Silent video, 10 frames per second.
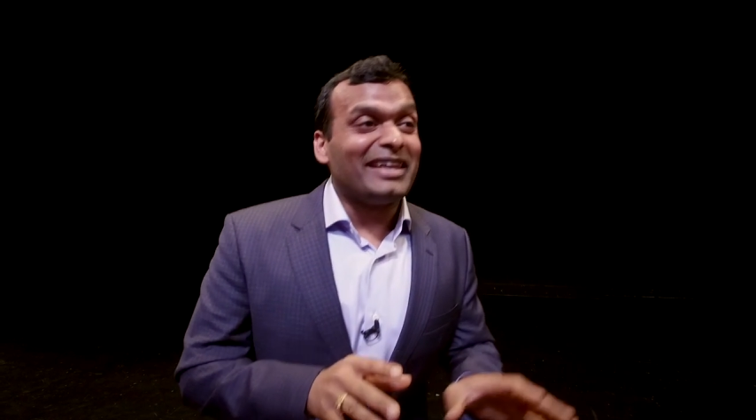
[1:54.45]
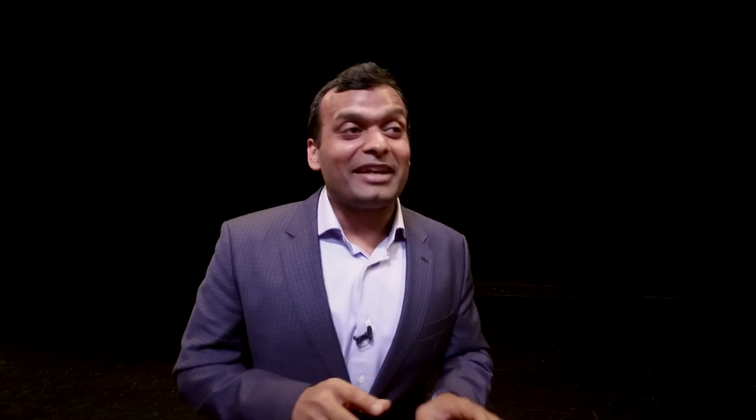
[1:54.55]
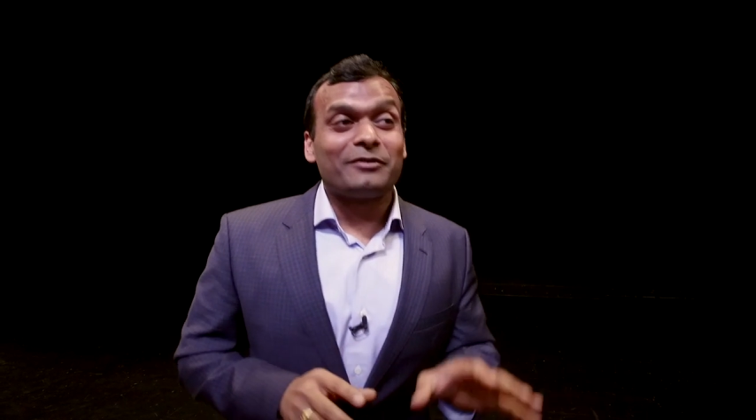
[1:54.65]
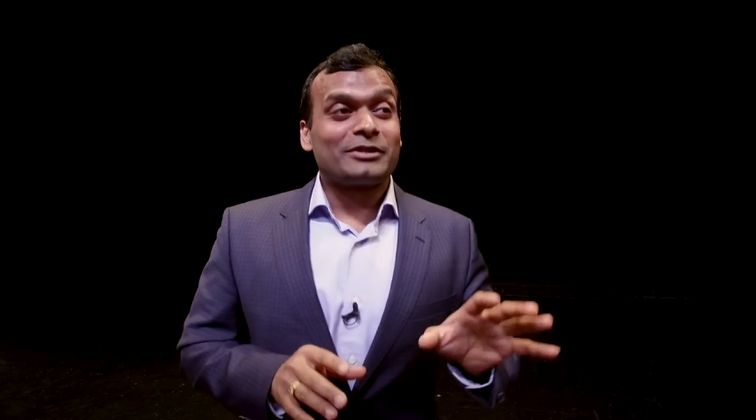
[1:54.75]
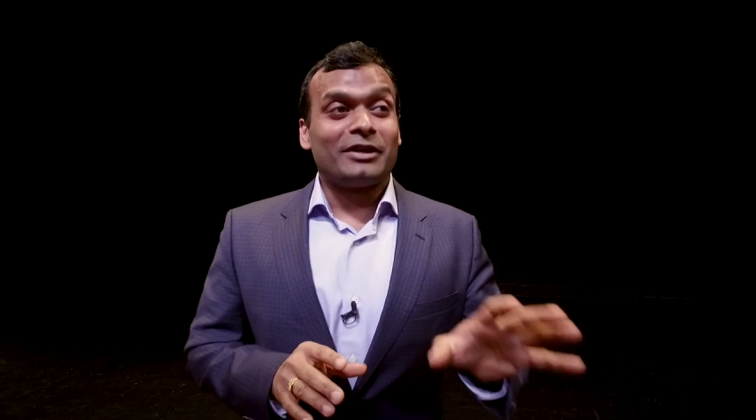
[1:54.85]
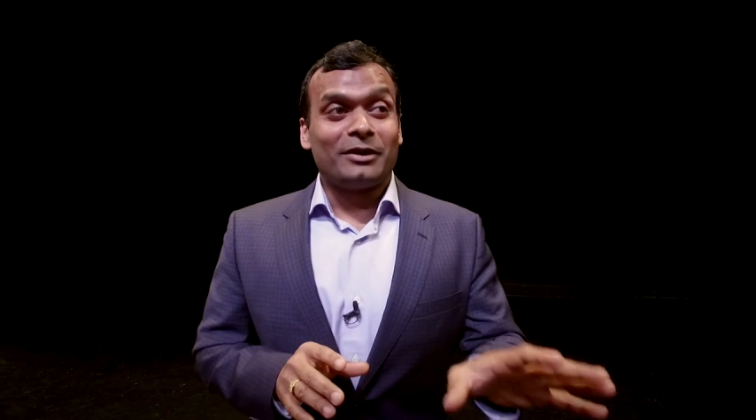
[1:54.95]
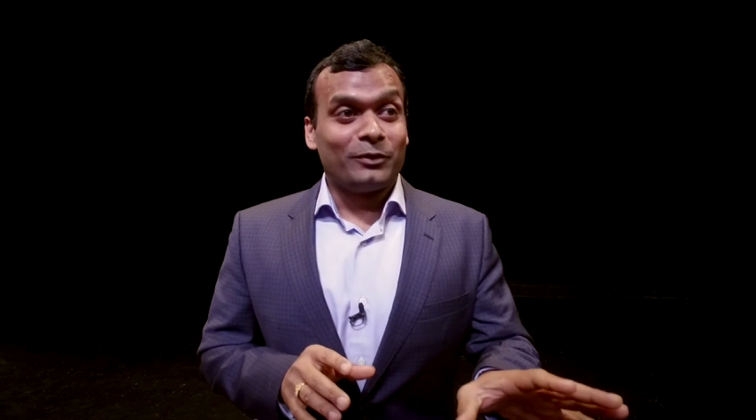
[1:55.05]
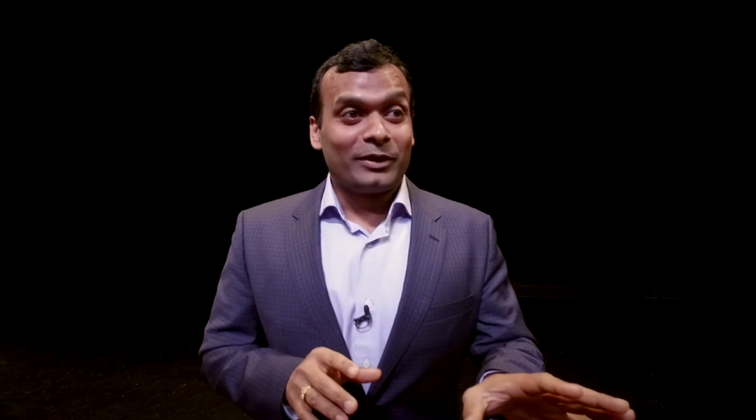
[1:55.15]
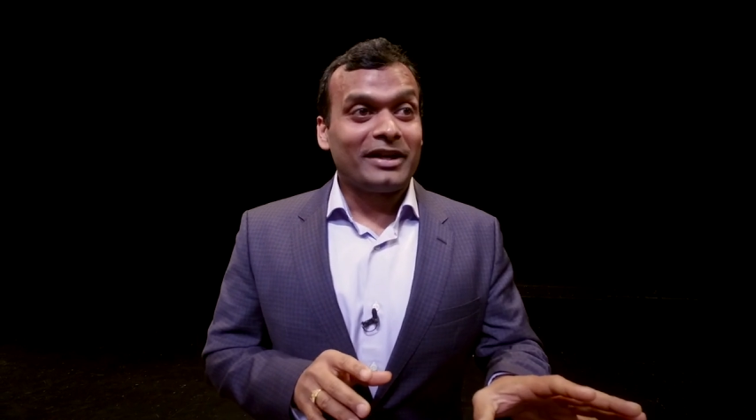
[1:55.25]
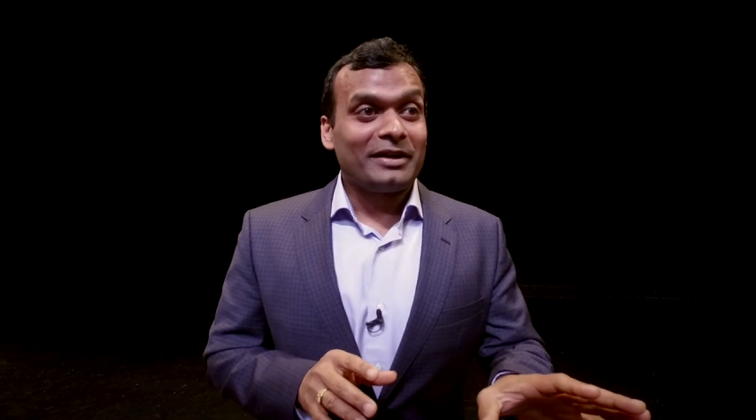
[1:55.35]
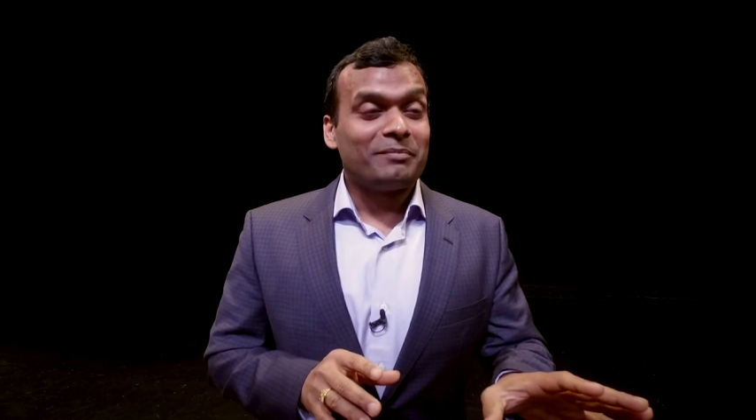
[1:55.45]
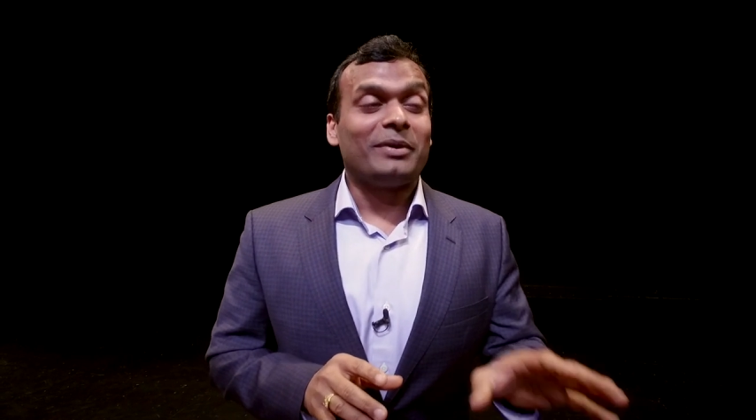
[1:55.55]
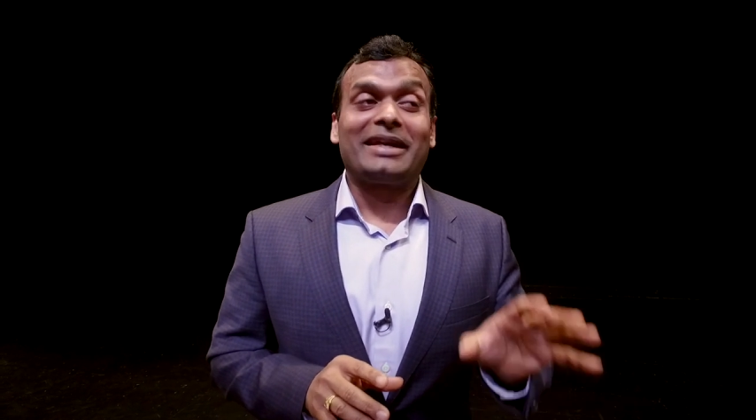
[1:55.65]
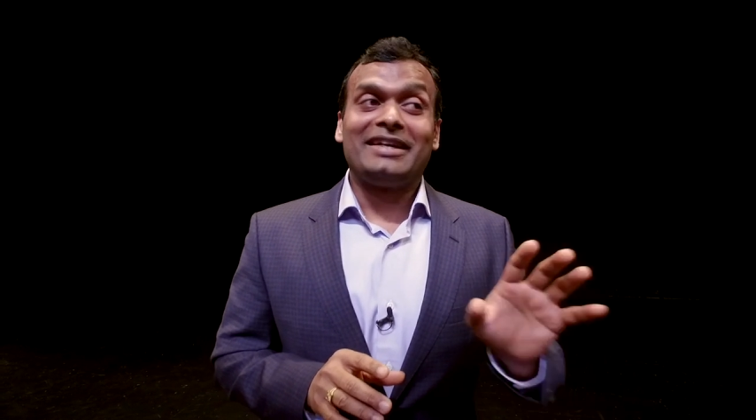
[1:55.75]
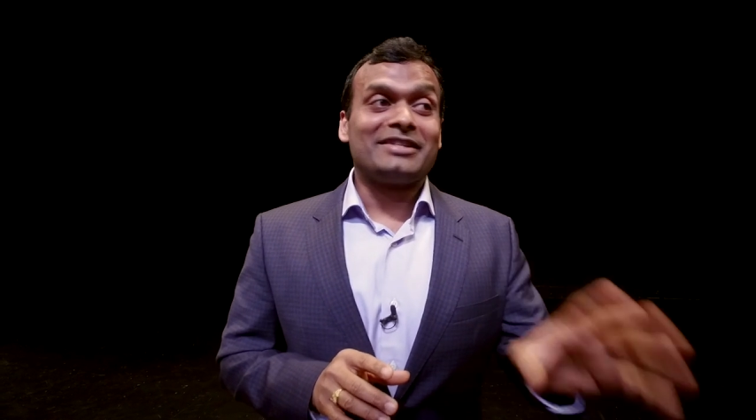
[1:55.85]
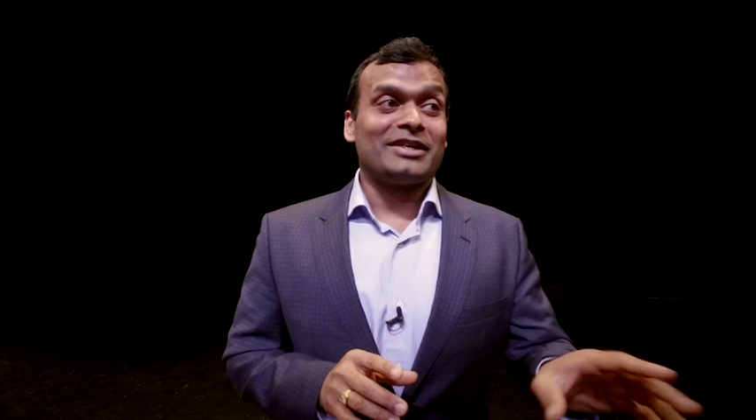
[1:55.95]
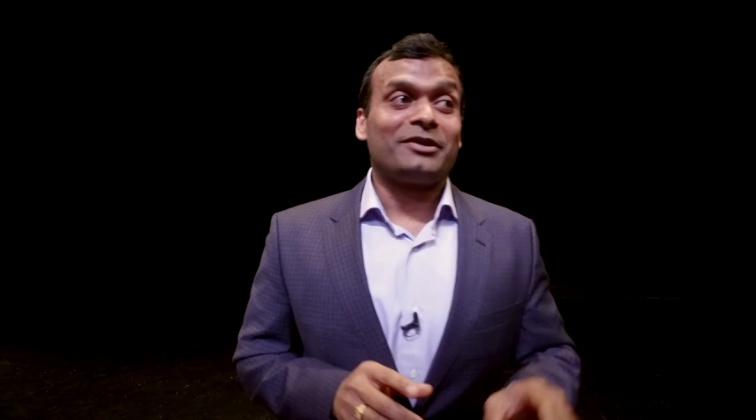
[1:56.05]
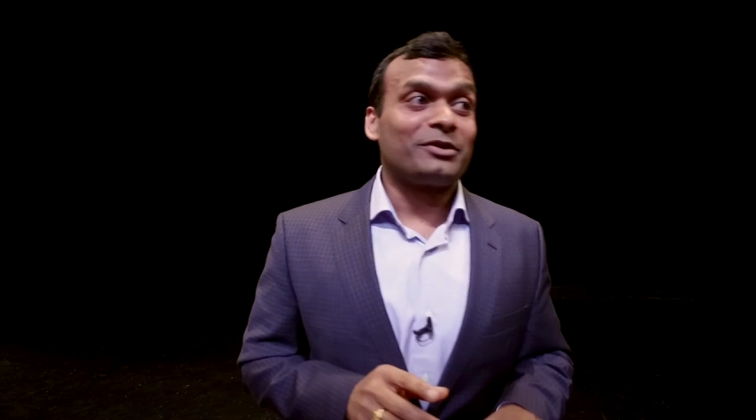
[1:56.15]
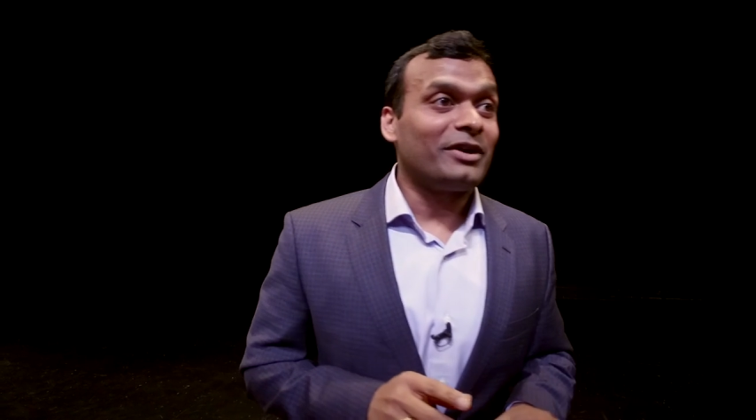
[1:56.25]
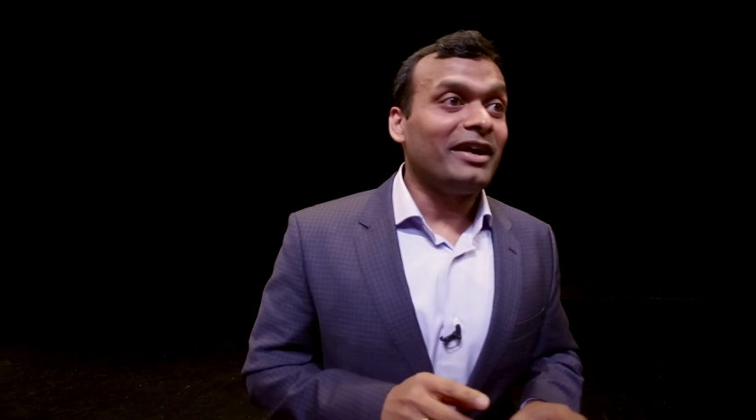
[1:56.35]
think it was gonna work, but he
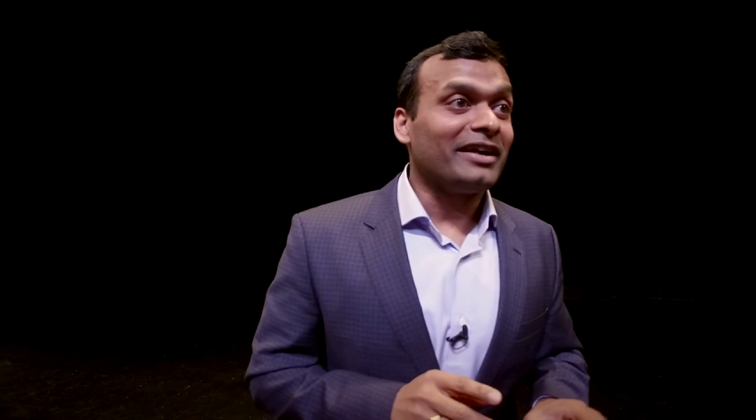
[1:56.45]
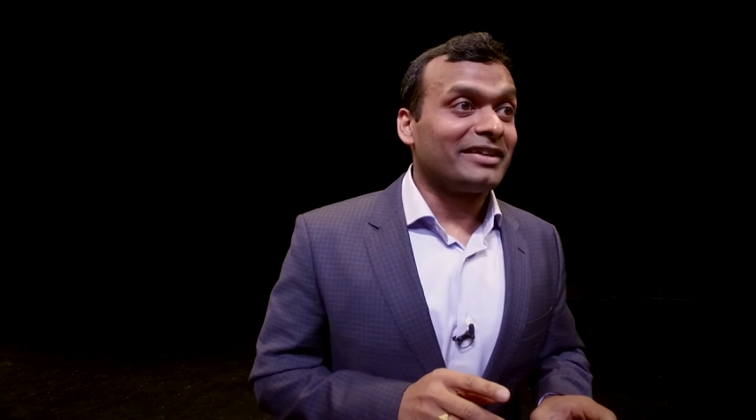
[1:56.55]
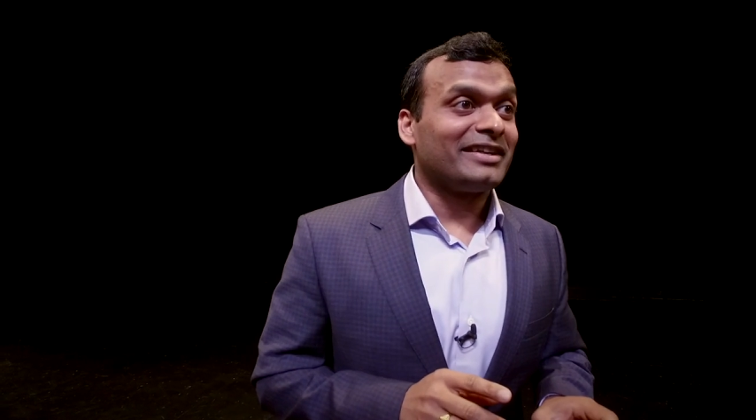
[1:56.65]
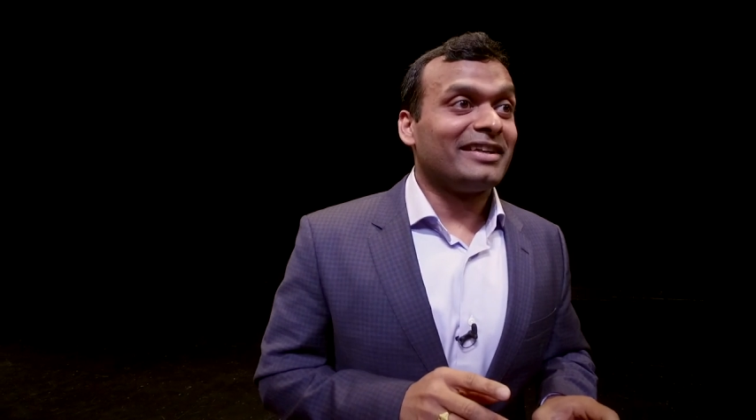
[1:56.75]
decided to try.